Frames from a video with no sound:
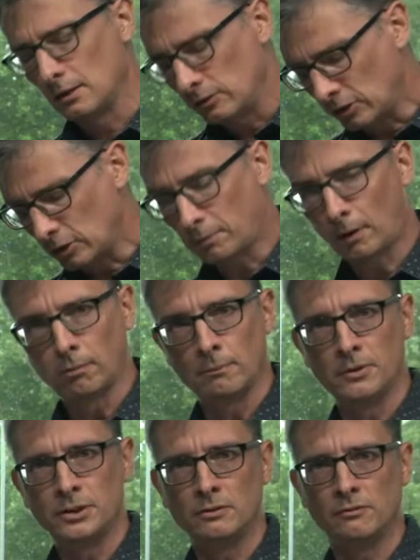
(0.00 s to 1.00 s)
The other problem
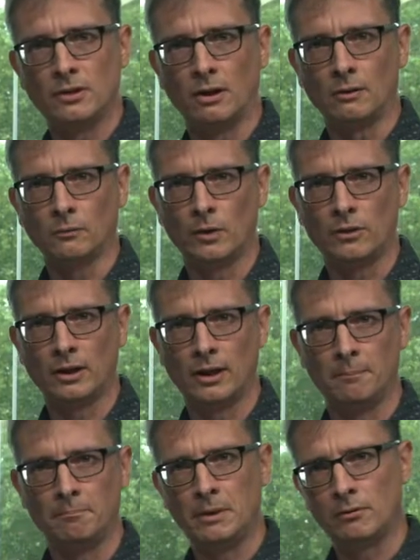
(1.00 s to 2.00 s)
that you've got with
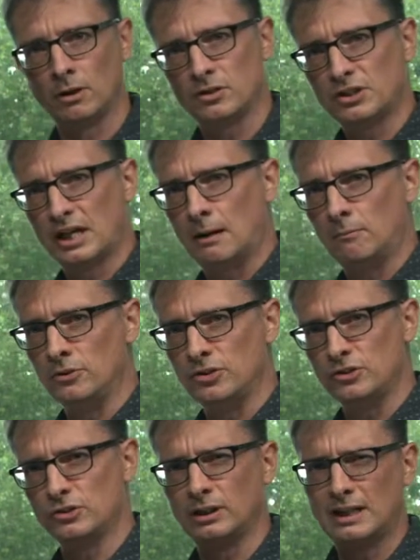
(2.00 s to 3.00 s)
mirrorless cameras
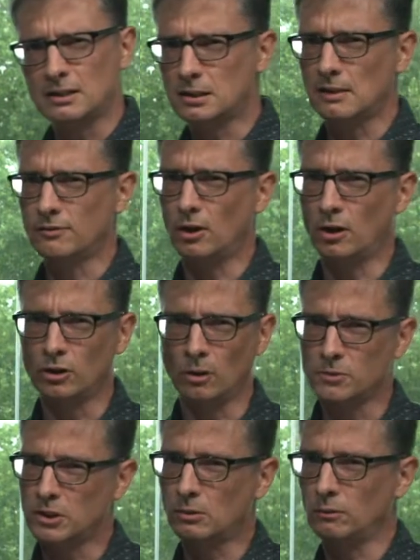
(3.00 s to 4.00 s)
is unless they've got an
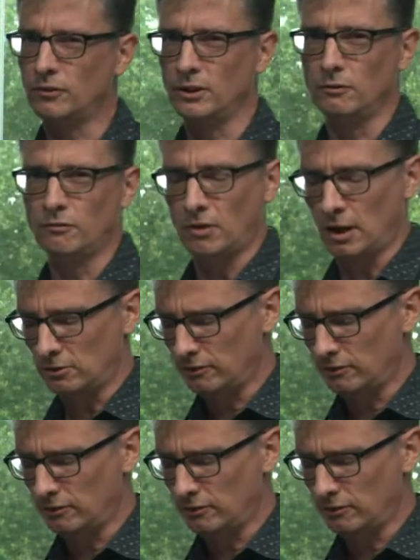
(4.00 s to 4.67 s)
optical viewfinder,